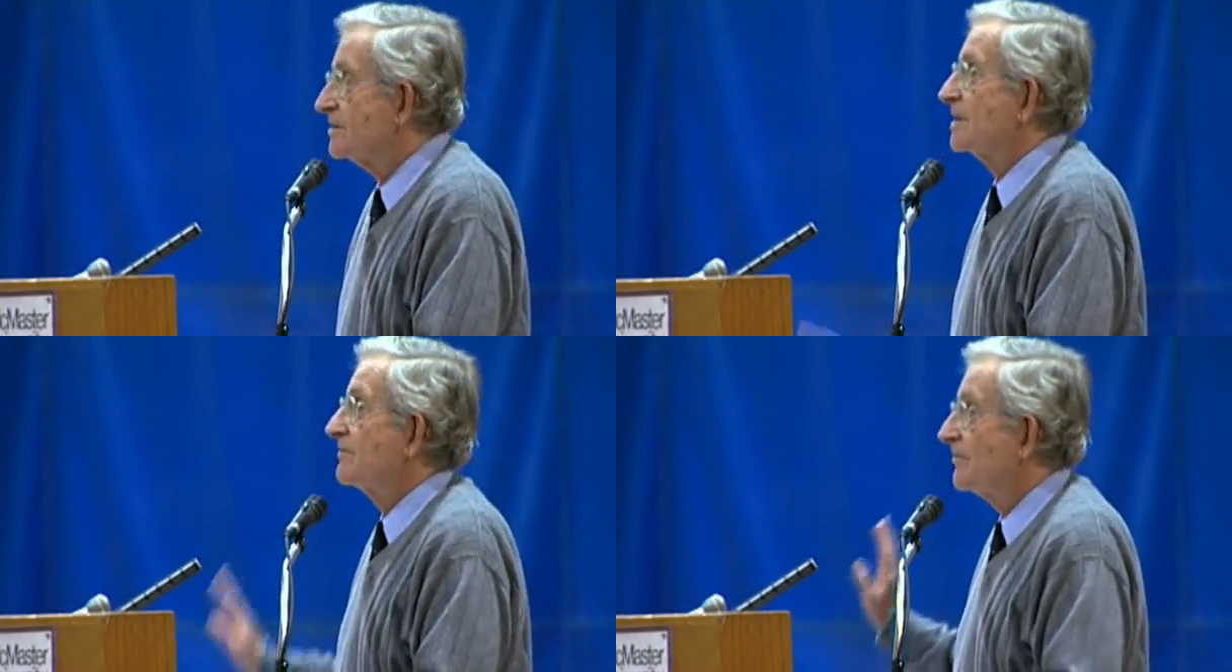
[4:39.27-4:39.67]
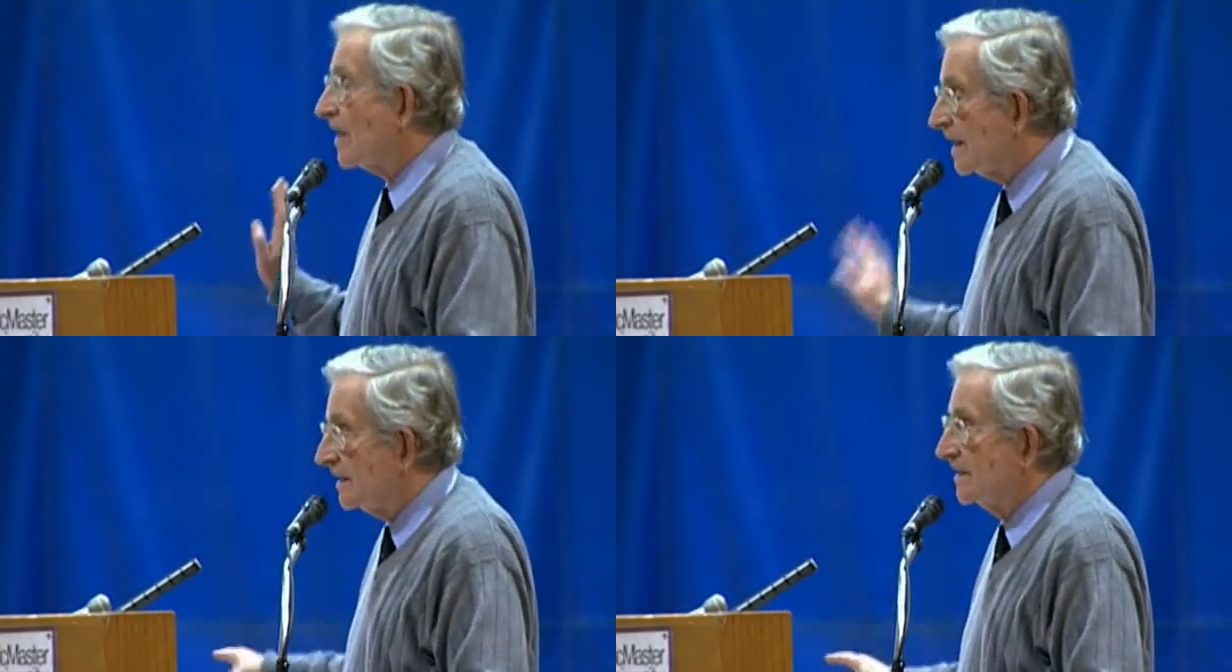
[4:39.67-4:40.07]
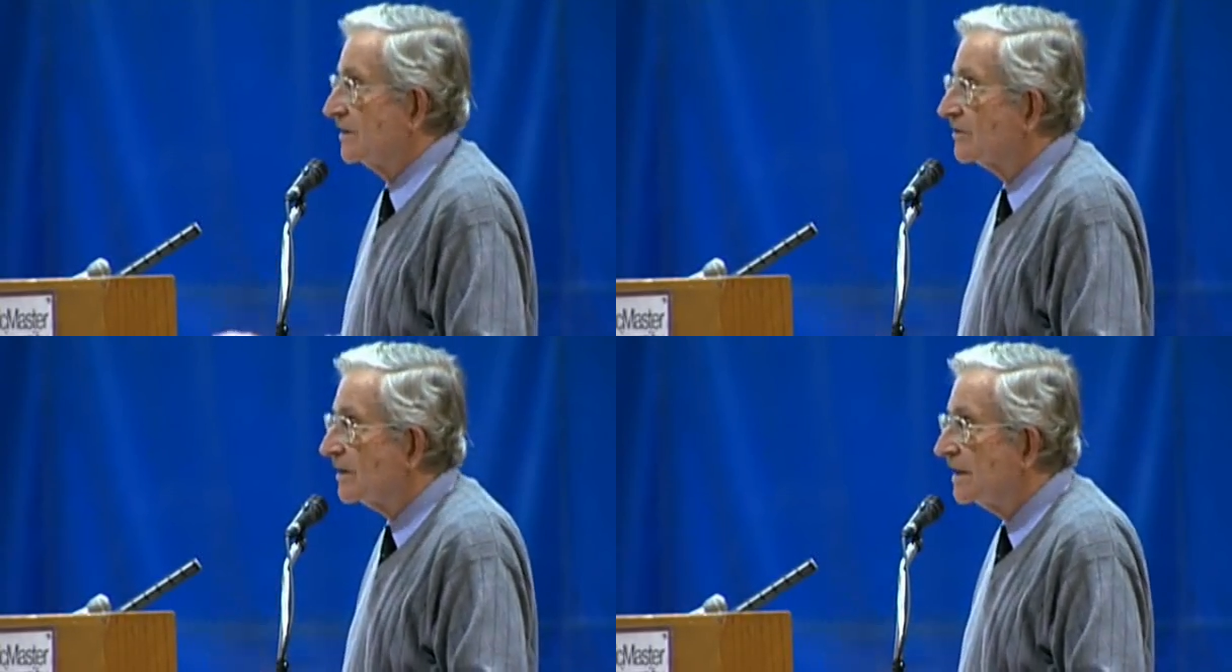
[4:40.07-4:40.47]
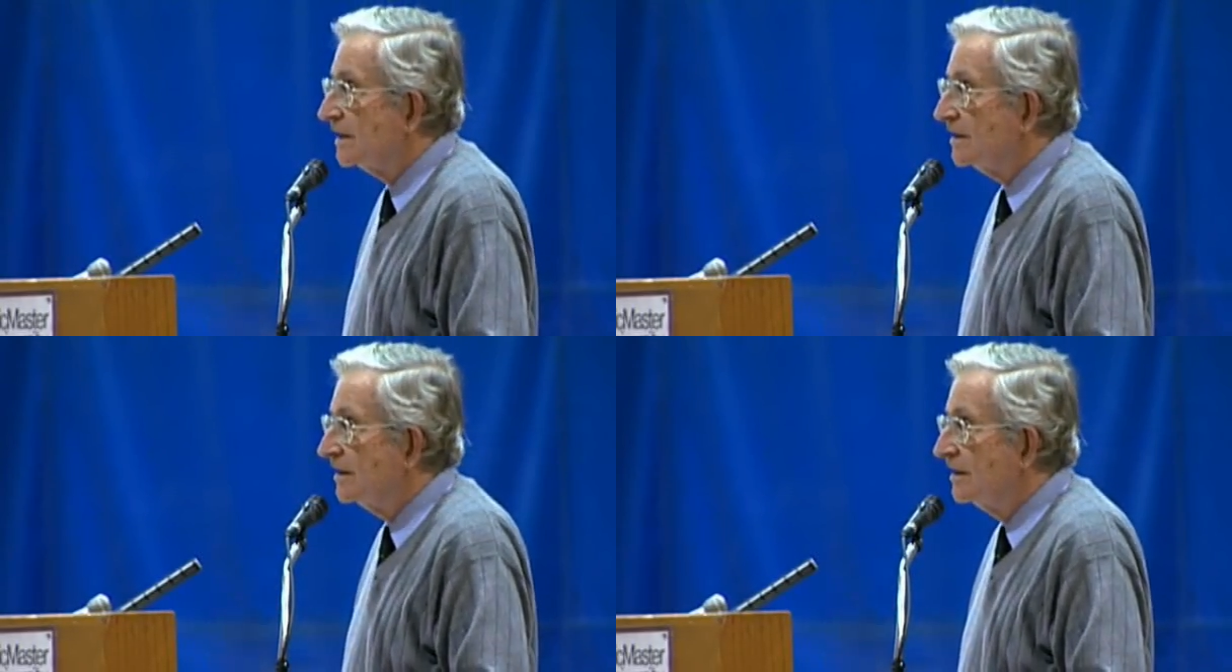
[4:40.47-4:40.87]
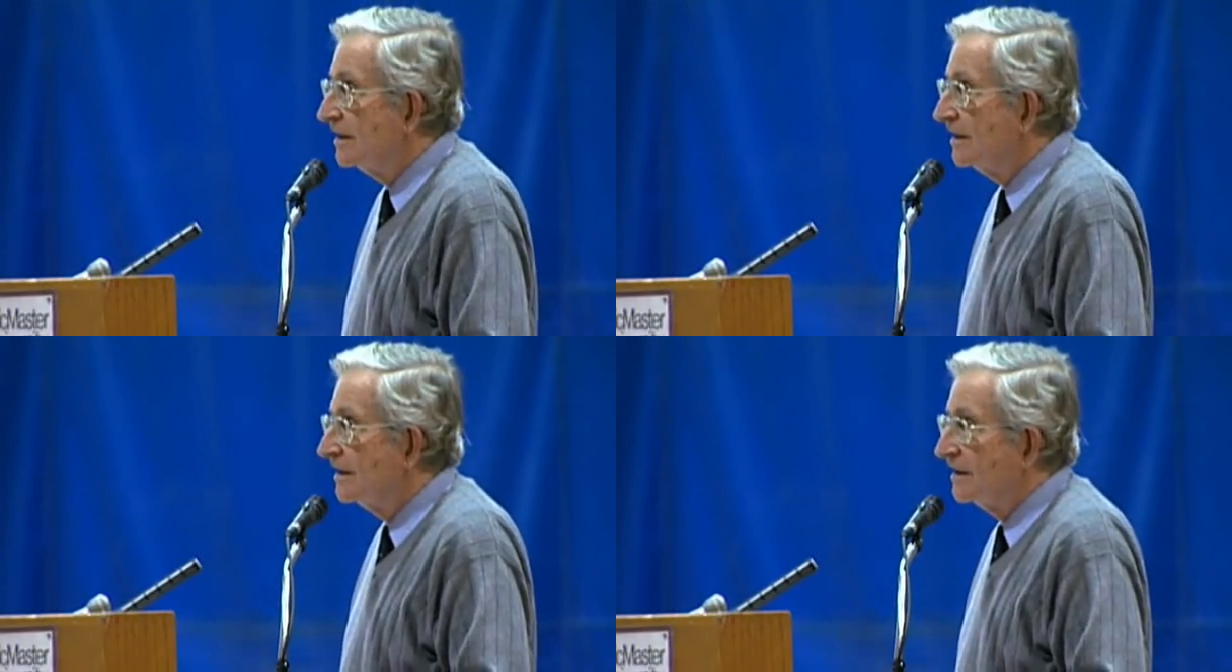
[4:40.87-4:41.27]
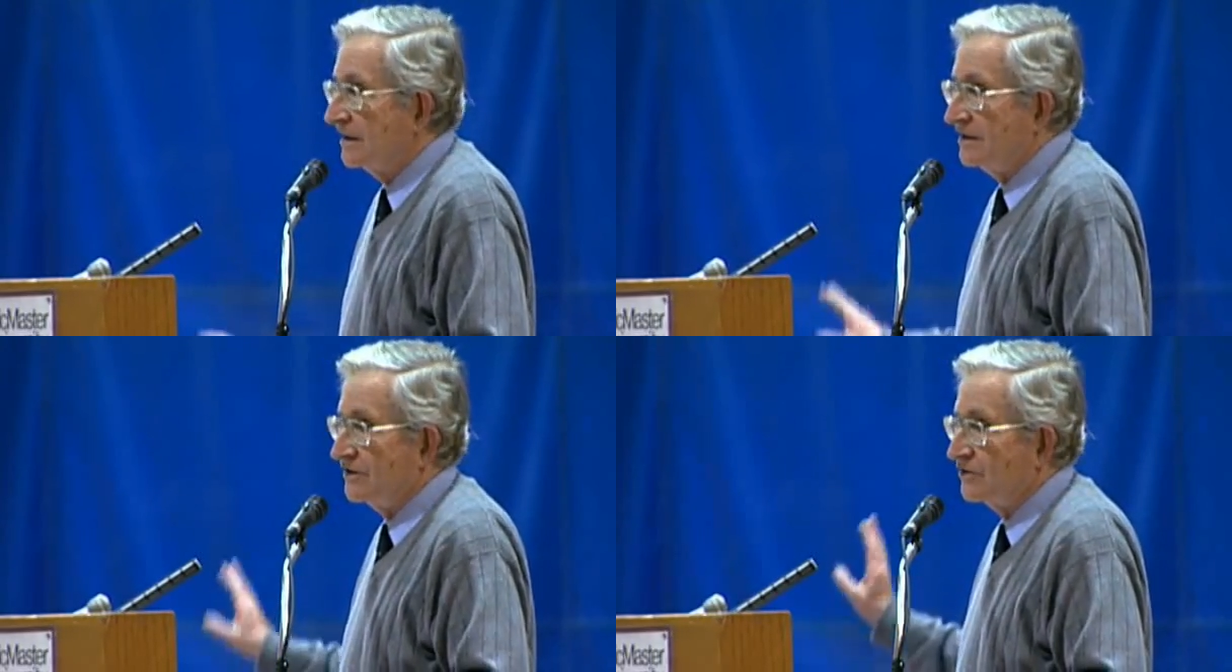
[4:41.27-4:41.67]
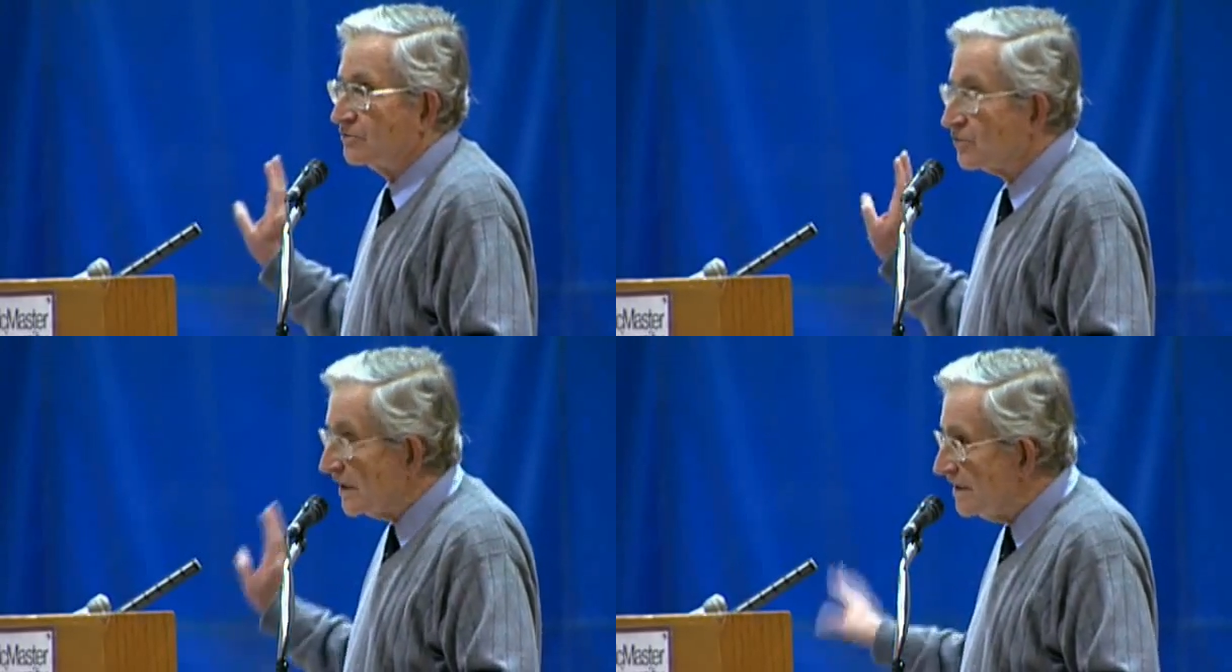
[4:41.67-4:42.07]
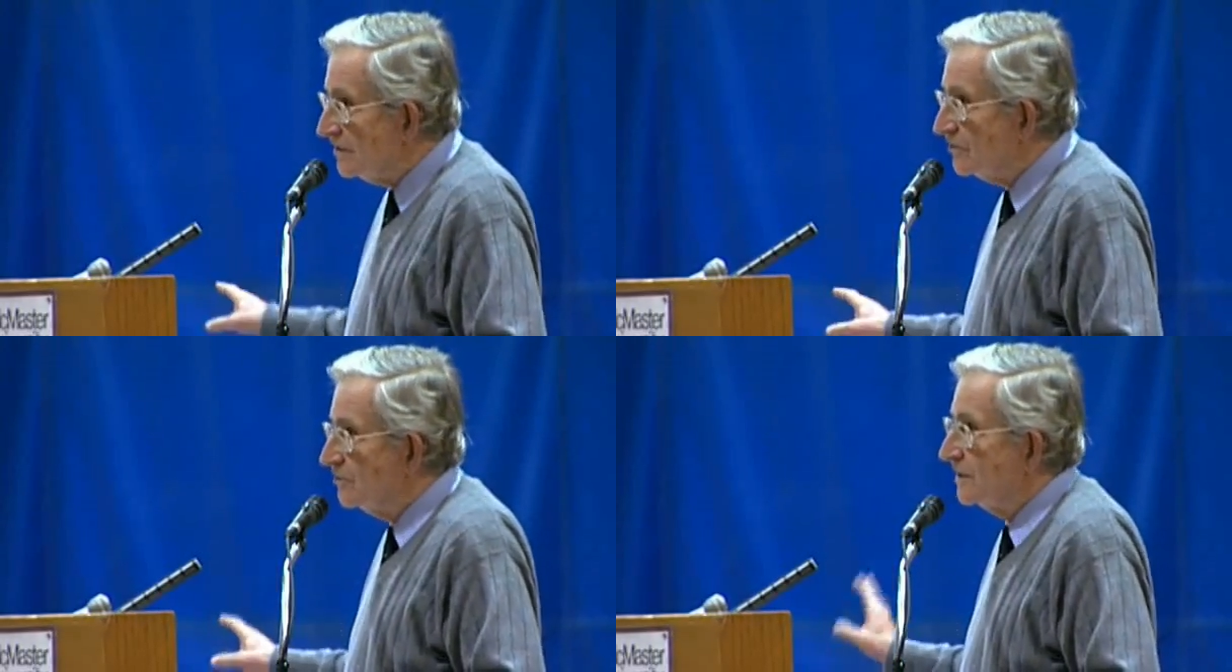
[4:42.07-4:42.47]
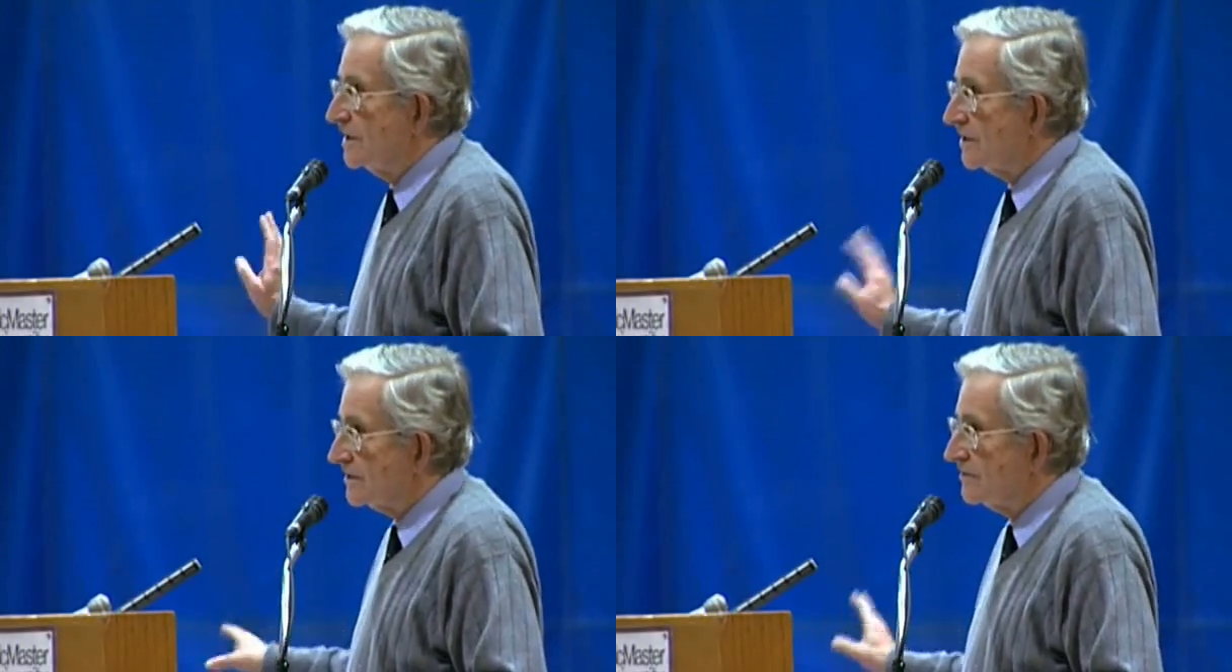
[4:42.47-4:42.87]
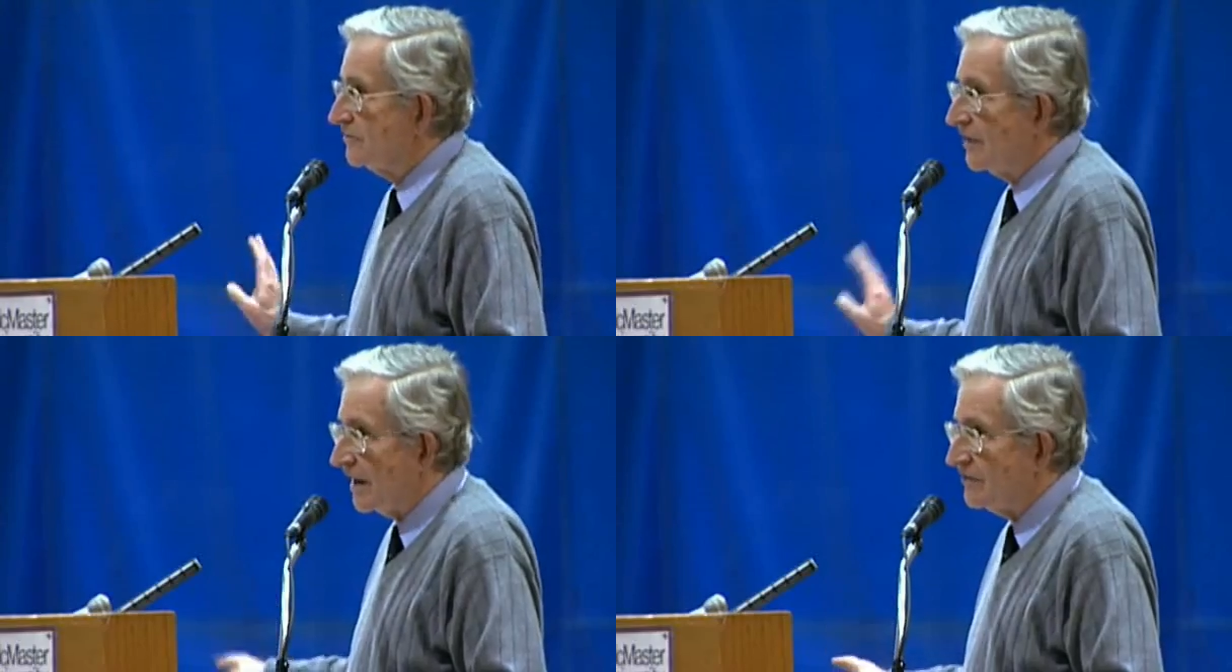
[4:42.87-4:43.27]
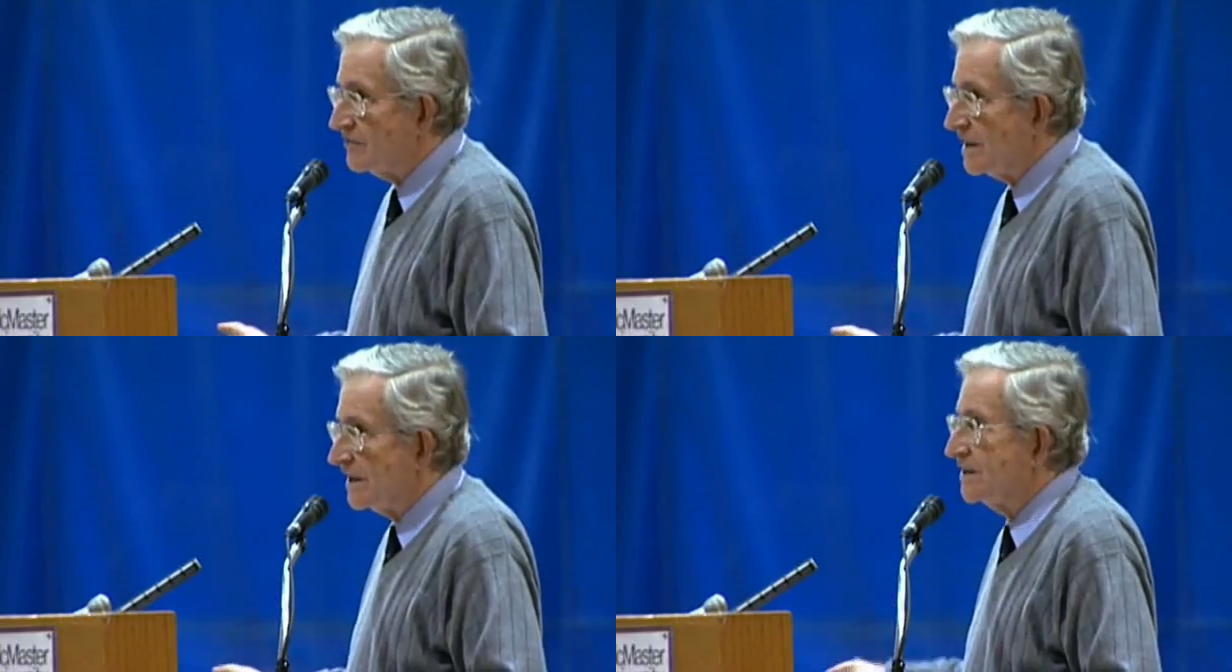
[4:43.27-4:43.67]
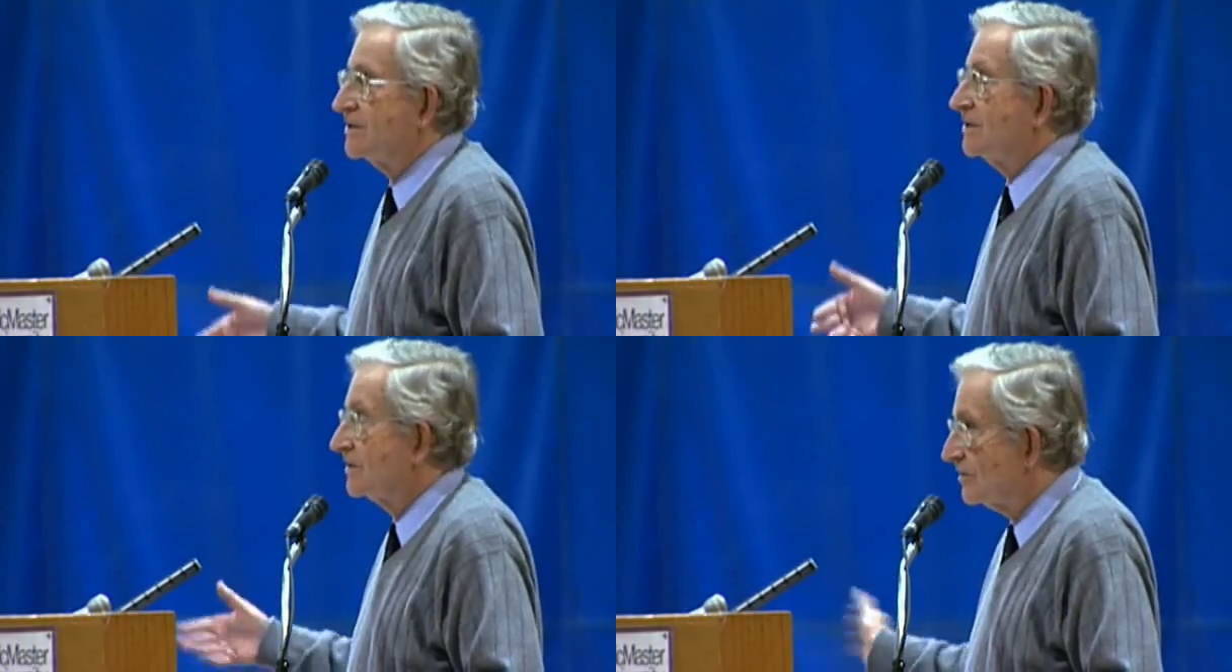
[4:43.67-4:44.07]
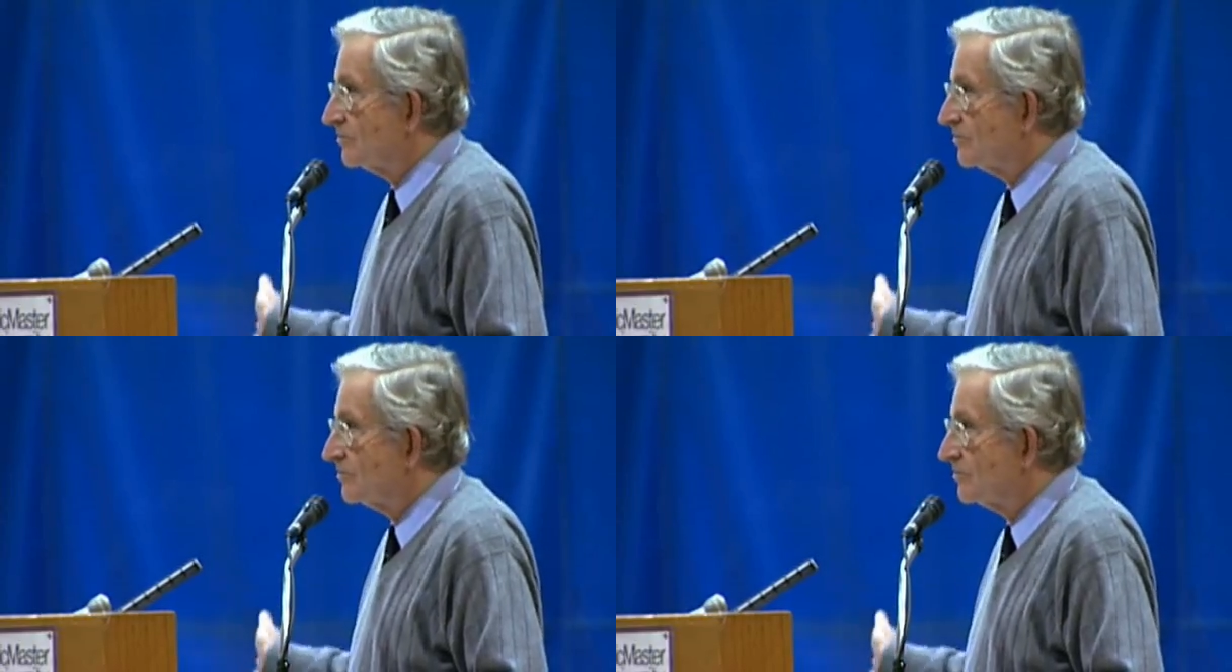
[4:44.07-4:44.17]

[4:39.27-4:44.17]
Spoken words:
So they finally agreed to redo another 5 minutes,